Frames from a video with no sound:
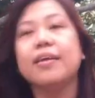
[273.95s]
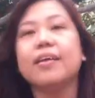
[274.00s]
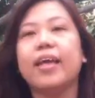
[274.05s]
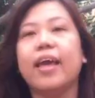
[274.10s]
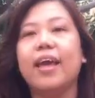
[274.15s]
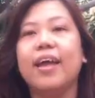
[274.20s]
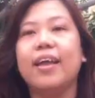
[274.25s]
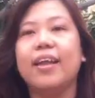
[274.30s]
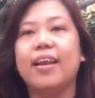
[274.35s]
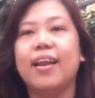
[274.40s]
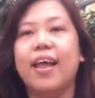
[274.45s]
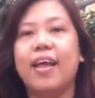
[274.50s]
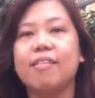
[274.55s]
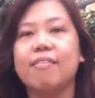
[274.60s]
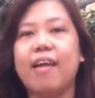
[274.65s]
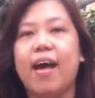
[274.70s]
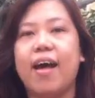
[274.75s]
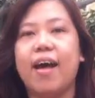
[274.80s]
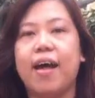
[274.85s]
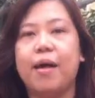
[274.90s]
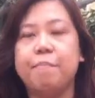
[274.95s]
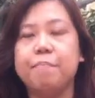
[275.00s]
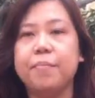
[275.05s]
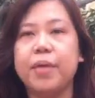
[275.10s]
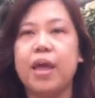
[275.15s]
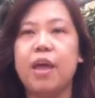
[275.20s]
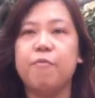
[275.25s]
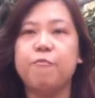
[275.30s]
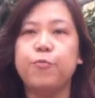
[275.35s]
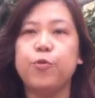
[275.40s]
Okay,
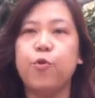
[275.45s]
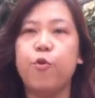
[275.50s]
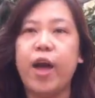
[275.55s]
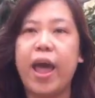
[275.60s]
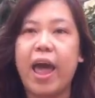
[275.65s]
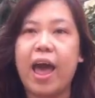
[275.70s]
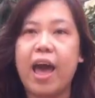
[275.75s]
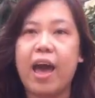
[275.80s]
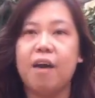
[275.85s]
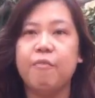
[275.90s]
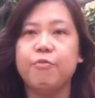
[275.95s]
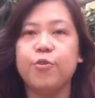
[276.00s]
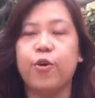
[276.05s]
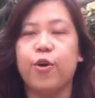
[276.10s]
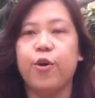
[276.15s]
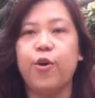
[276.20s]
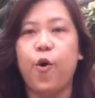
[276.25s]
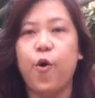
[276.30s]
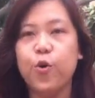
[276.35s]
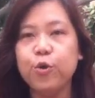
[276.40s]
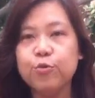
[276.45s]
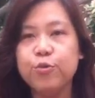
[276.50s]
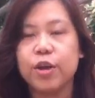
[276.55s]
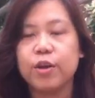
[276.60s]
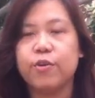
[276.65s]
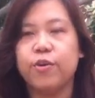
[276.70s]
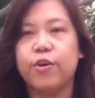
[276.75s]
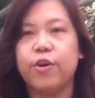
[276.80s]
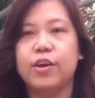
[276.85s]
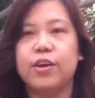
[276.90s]
if you have your own
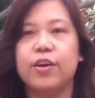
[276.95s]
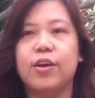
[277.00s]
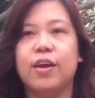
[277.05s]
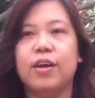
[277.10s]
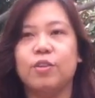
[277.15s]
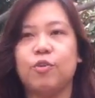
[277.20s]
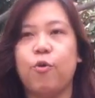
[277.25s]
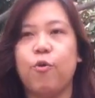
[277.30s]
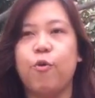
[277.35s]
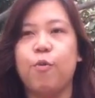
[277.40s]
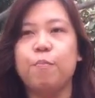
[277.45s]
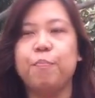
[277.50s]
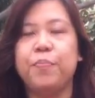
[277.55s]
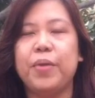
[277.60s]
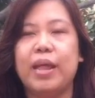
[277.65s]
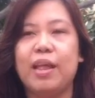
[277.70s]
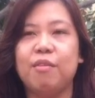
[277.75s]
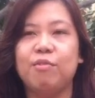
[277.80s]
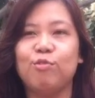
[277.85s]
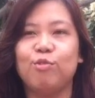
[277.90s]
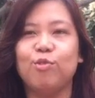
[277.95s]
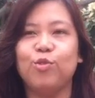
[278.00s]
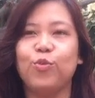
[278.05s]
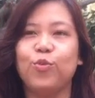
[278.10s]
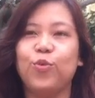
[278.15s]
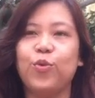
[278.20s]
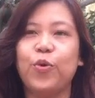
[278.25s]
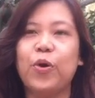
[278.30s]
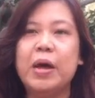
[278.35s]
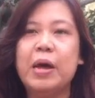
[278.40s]
recorder at home, please
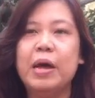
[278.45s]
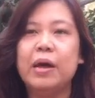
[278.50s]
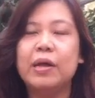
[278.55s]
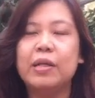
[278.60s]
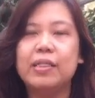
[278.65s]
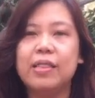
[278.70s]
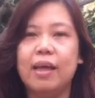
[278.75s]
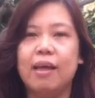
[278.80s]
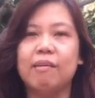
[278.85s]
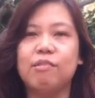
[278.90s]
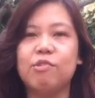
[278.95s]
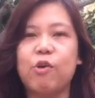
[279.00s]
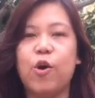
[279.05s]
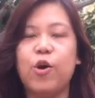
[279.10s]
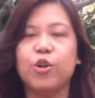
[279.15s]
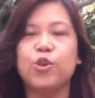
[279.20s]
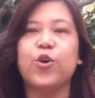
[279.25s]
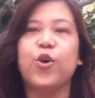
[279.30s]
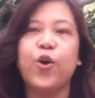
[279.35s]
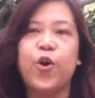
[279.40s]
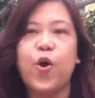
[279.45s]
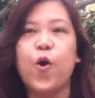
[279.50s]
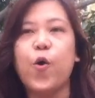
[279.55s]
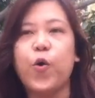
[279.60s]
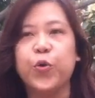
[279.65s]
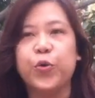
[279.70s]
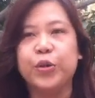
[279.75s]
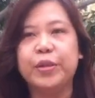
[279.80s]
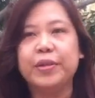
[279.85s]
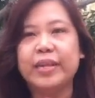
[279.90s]
do this on your
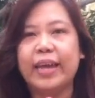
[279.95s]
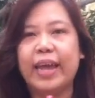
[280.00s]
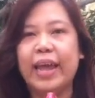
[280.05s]
own.